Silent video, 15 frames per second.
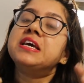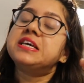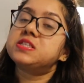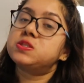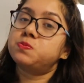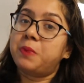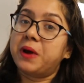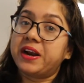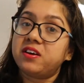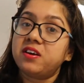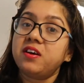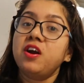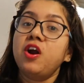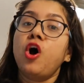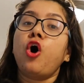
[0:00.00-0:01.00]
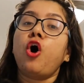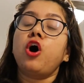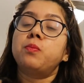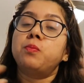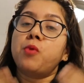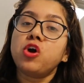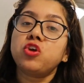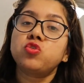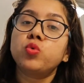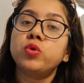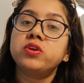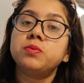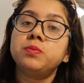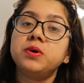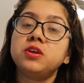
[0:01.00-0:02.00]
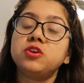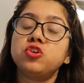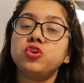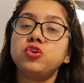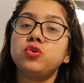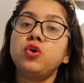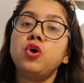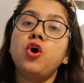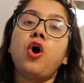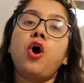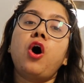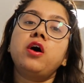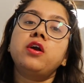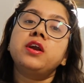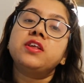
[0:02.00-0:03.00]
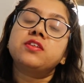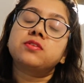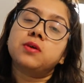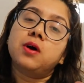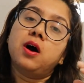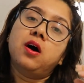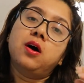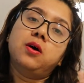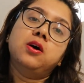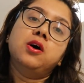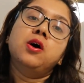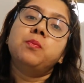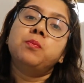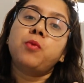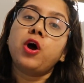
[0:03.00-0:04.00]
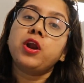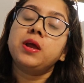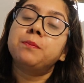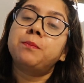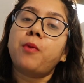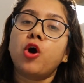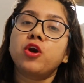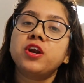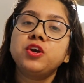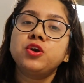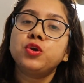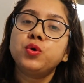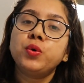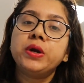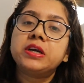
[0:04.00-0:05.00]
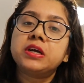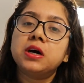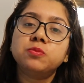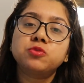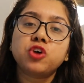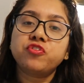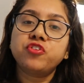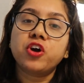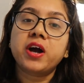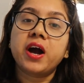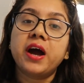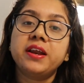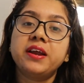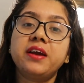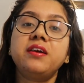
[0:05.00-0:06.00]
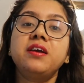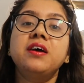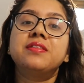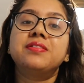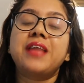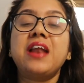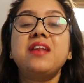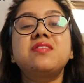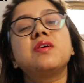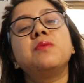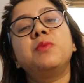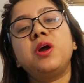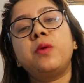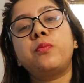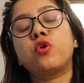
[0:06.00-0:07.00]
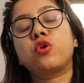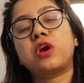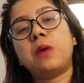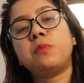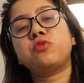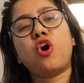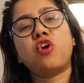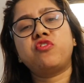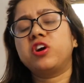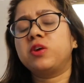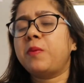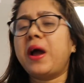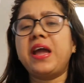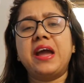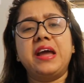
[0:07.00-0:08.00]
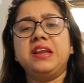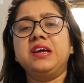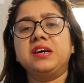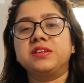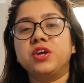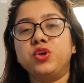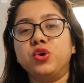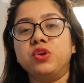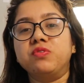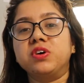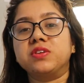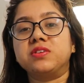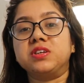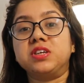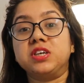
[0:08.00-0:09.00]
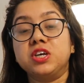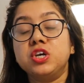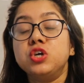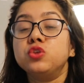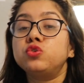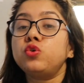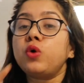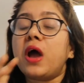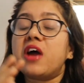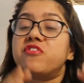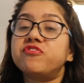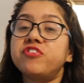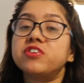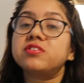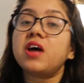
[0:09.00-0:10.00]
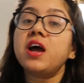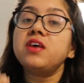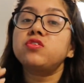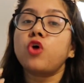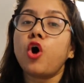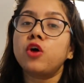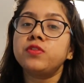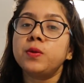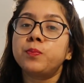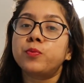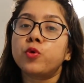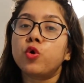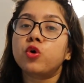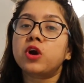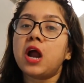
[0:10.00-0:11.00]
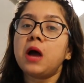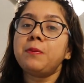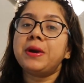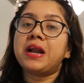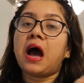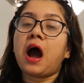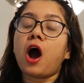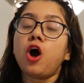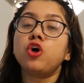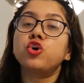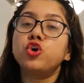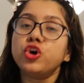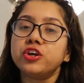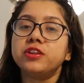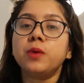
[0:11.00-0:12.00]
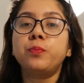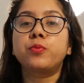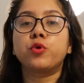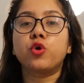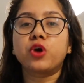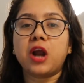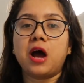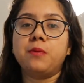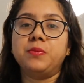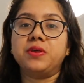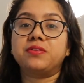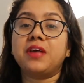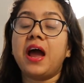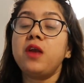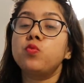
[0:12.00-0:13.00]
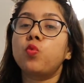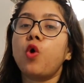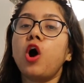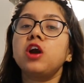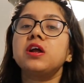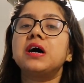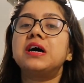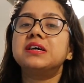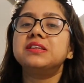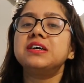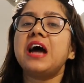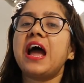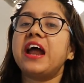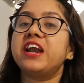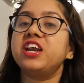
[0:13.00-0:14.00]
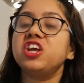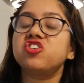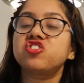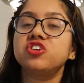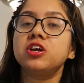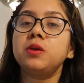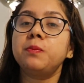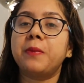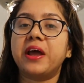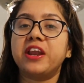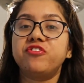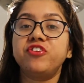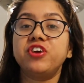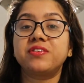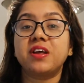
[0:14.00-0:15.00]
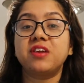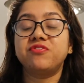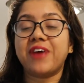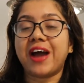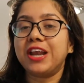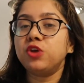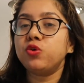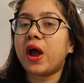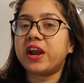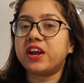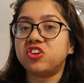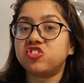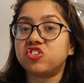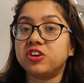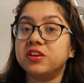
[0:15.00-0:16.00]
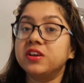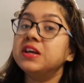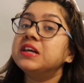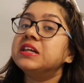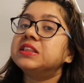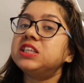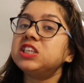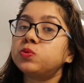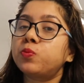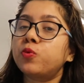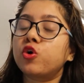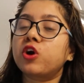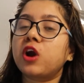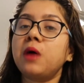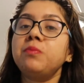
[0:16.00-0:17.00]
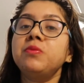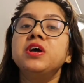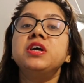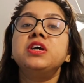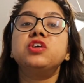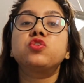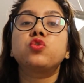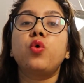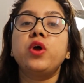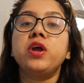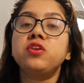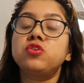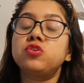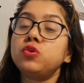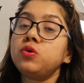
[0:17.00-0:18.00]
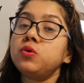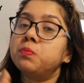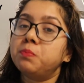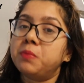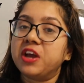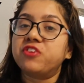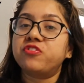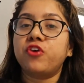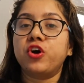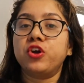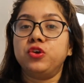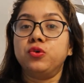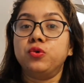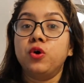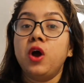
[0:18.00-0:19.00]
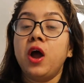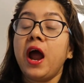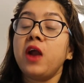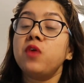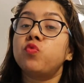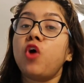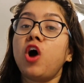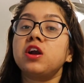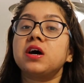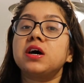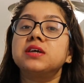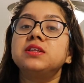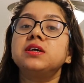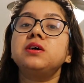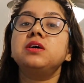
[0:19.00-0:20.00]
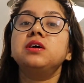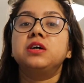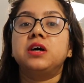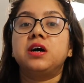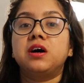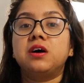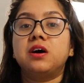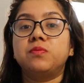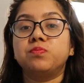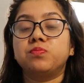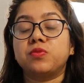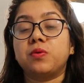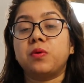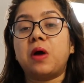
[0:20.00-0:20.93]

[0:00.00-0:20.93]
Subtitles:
is better or more suitable to you, or is more important to you in terms of your career than similar programs offered by any other university. So emphasize on the program and how good the program is, and what other additional benefits and value addition this program is going to make for you, and what other